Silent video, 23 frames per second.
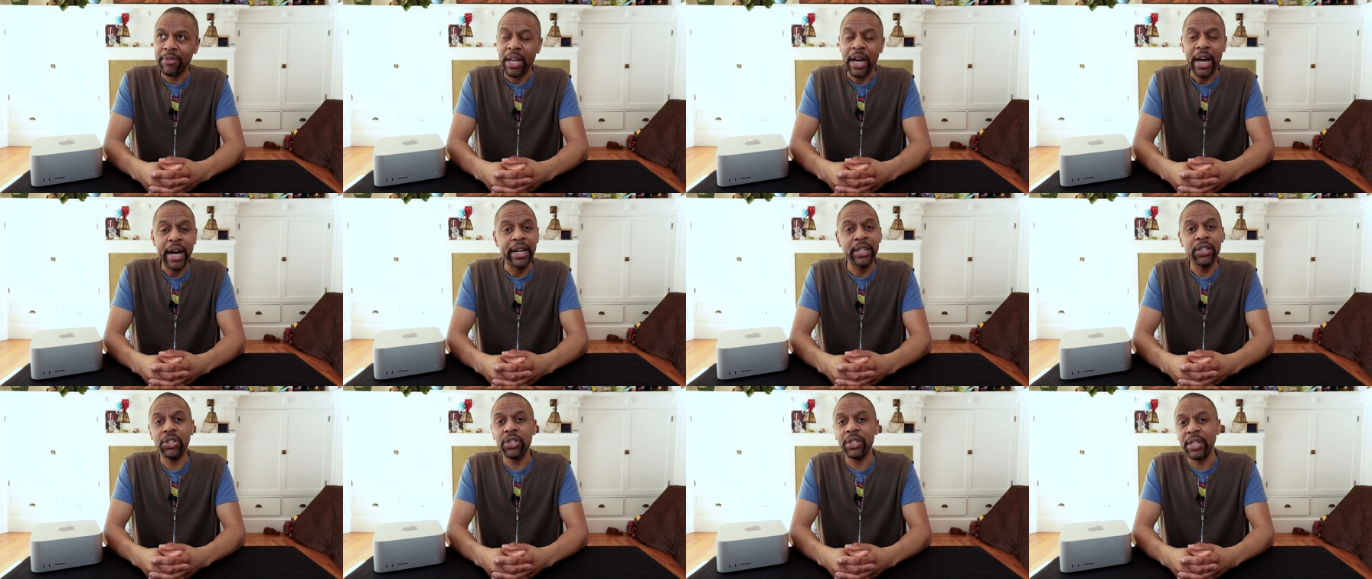
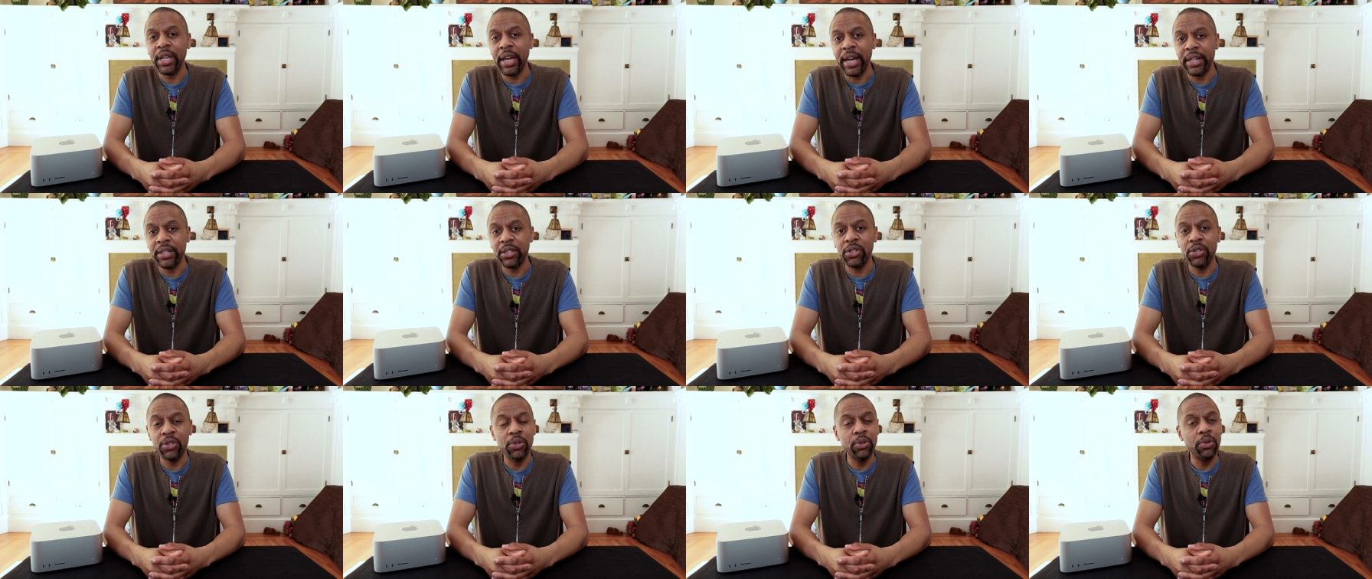I just
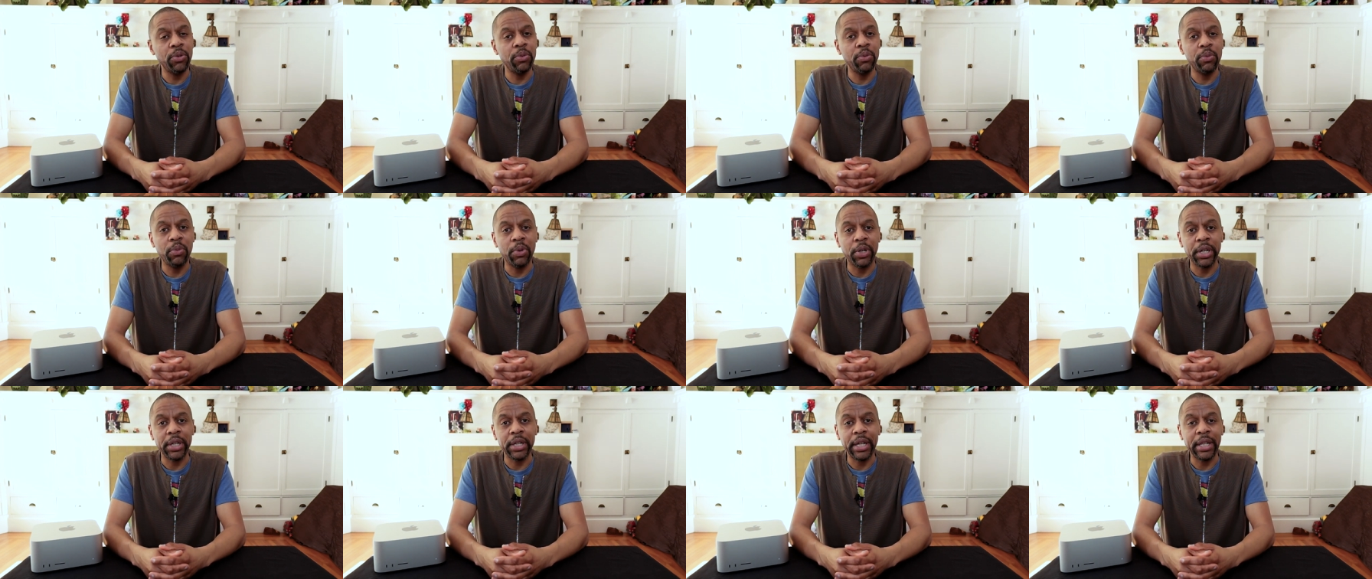had to do
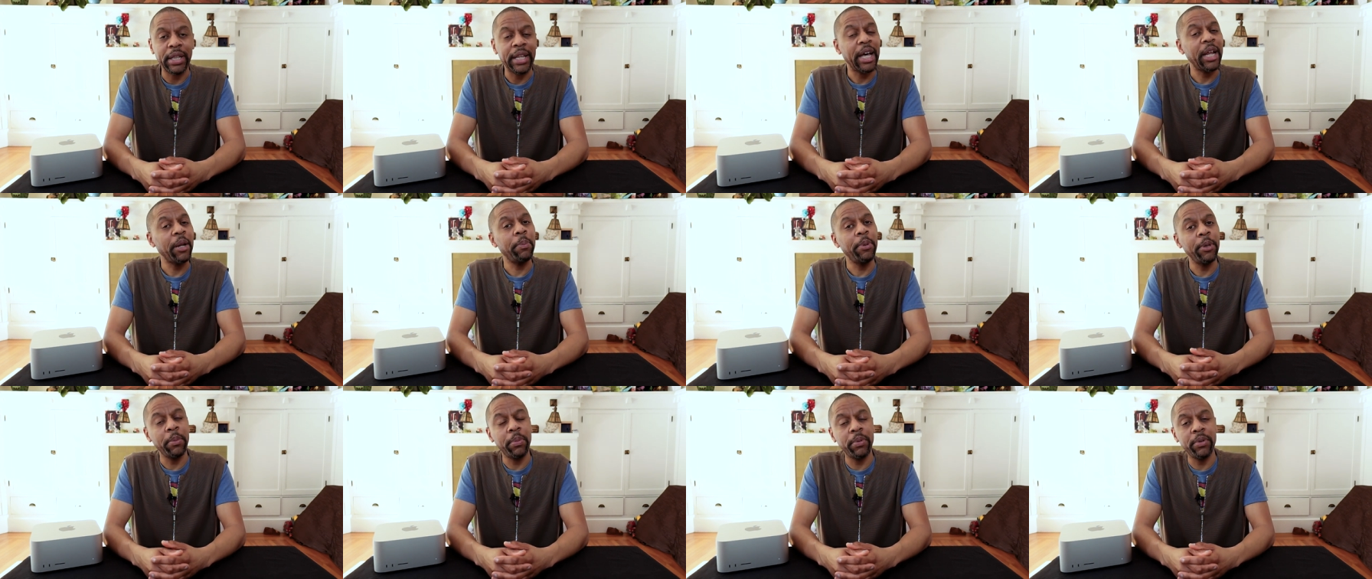what a lot
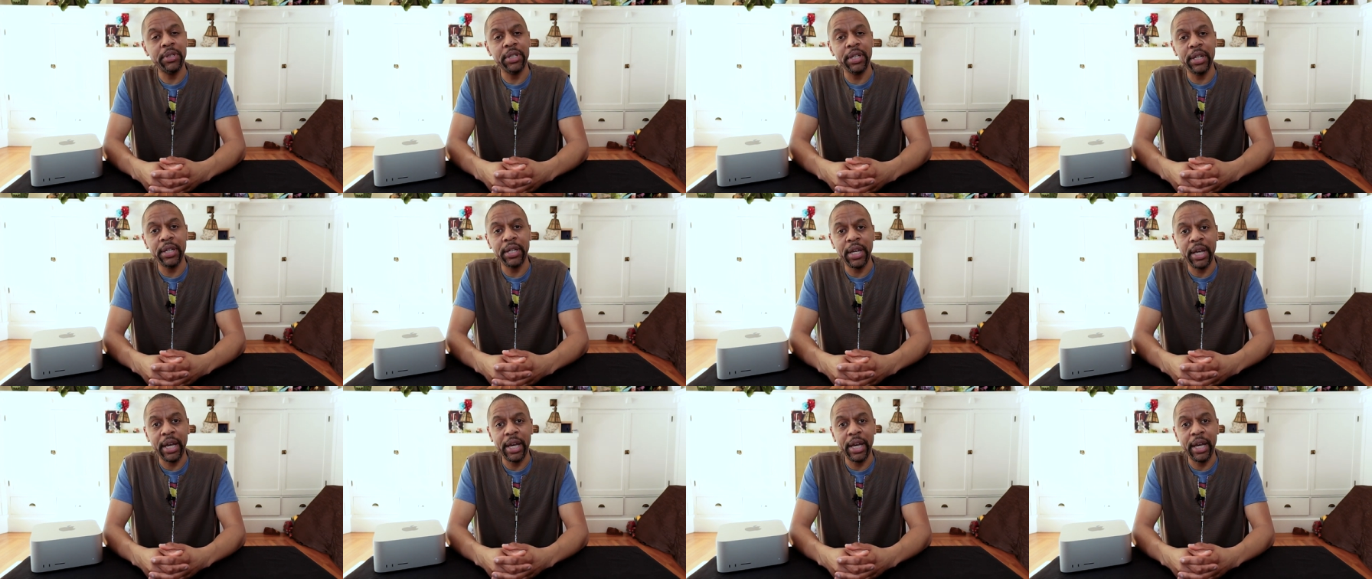of people did